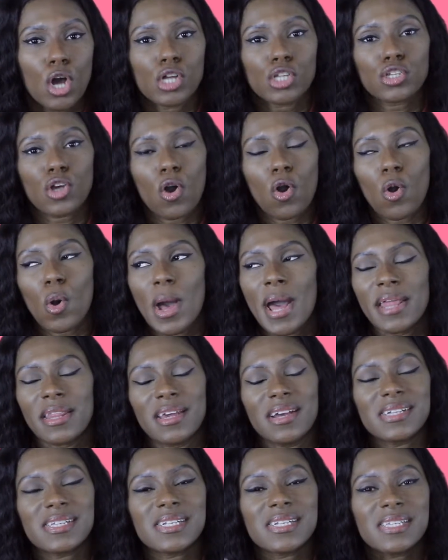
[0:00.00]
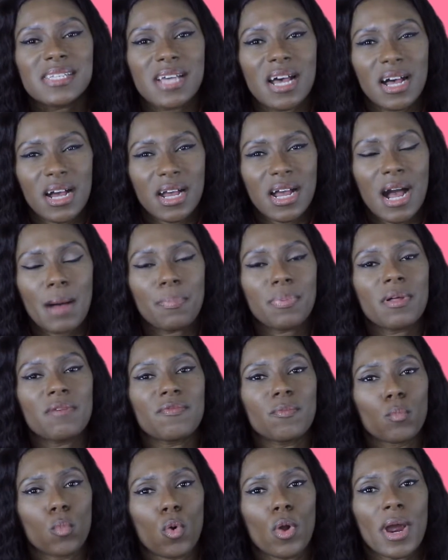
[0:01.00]
So there's just a couple
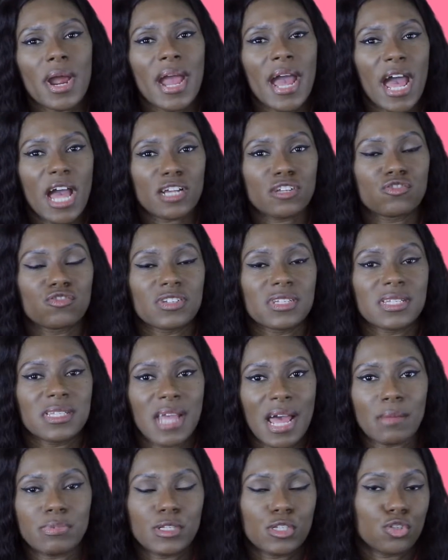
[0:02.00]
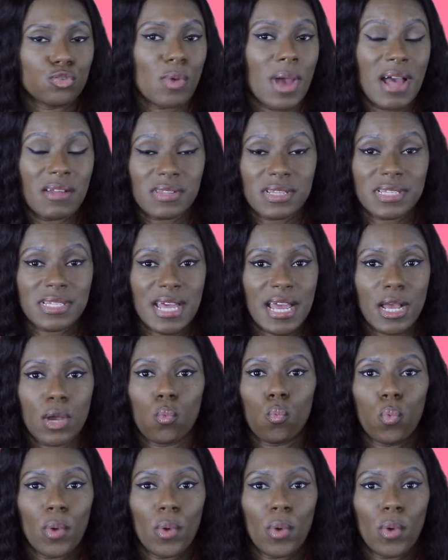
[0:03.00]
of more extra steps that you have to take